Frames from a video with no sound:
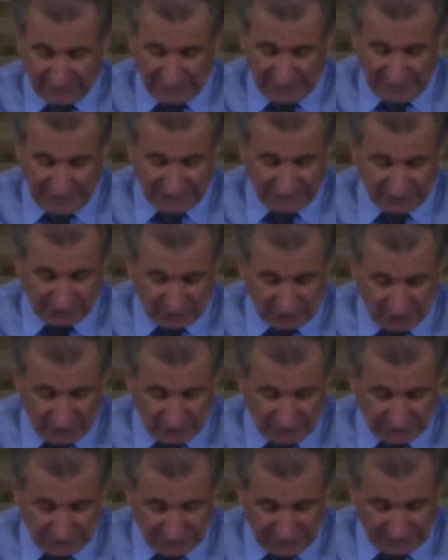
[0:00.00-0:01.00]
He has
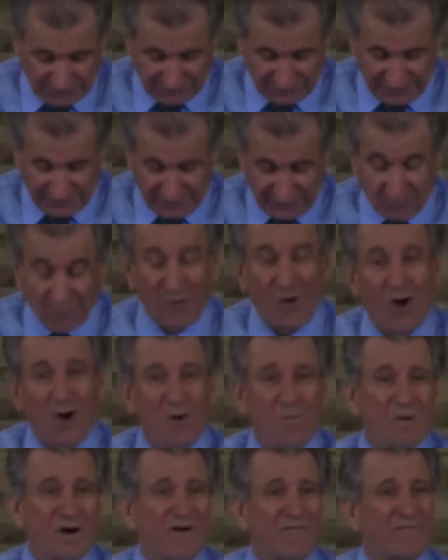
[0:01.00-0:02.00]
clothed us in a
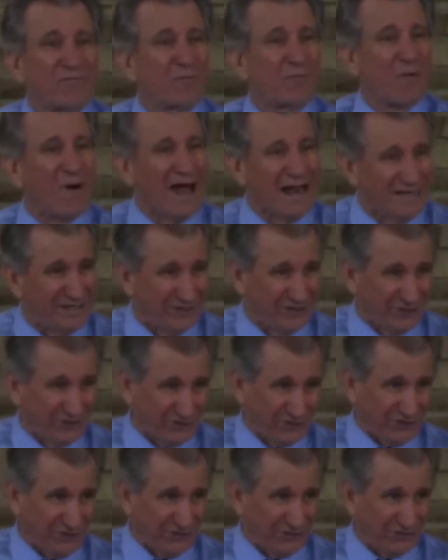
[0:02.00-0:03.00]
robe of
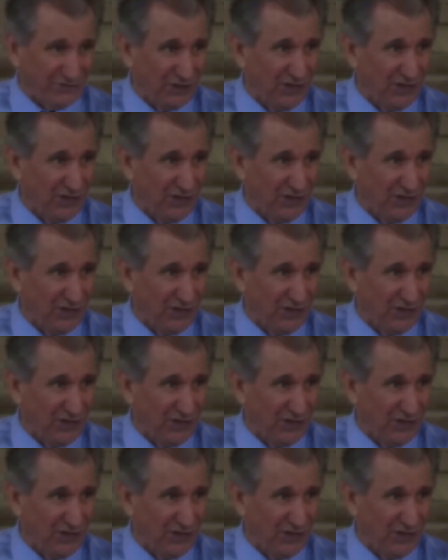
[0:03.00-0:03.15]
righteousness.